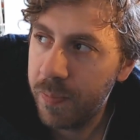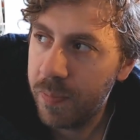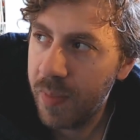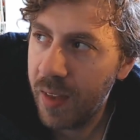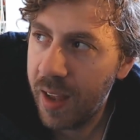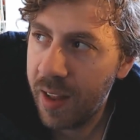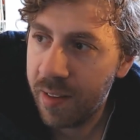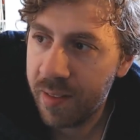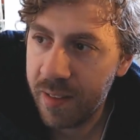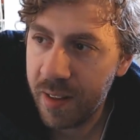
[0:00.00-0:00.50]

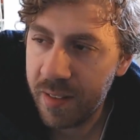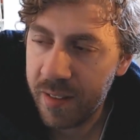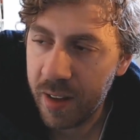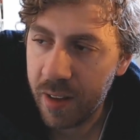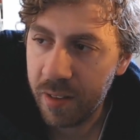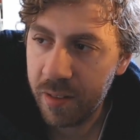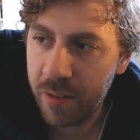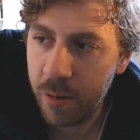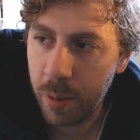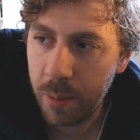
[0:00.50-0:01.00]

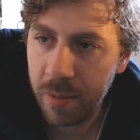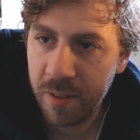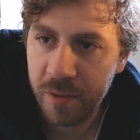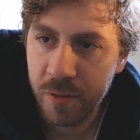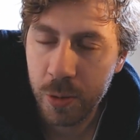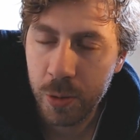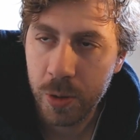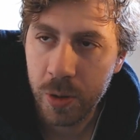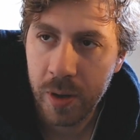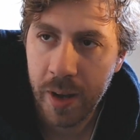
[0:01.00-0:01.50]
existing scripts
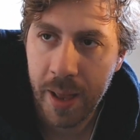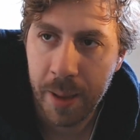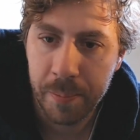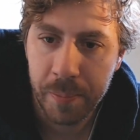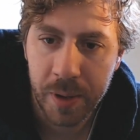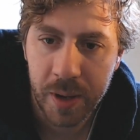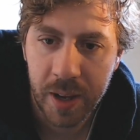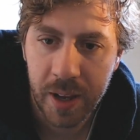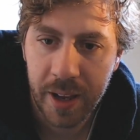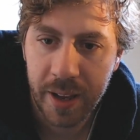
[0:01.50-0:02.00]
for
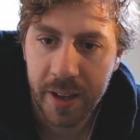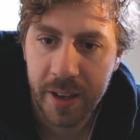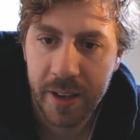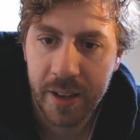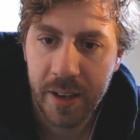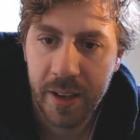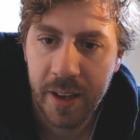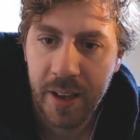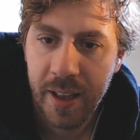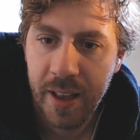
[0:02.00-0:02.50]

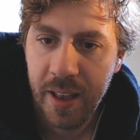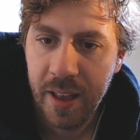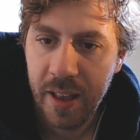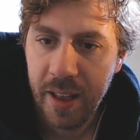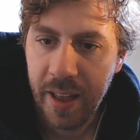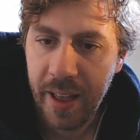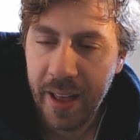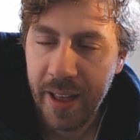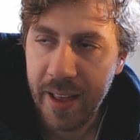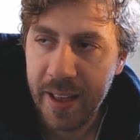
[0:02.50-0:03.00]
Empire
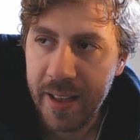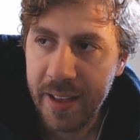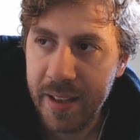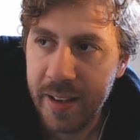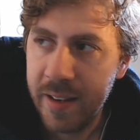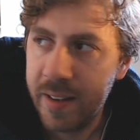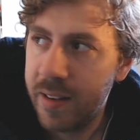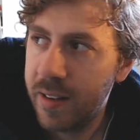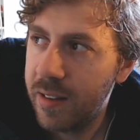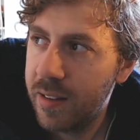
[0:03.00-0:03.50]

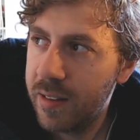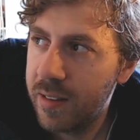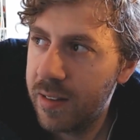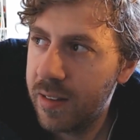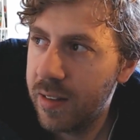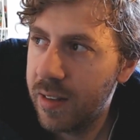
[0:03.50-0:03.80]
and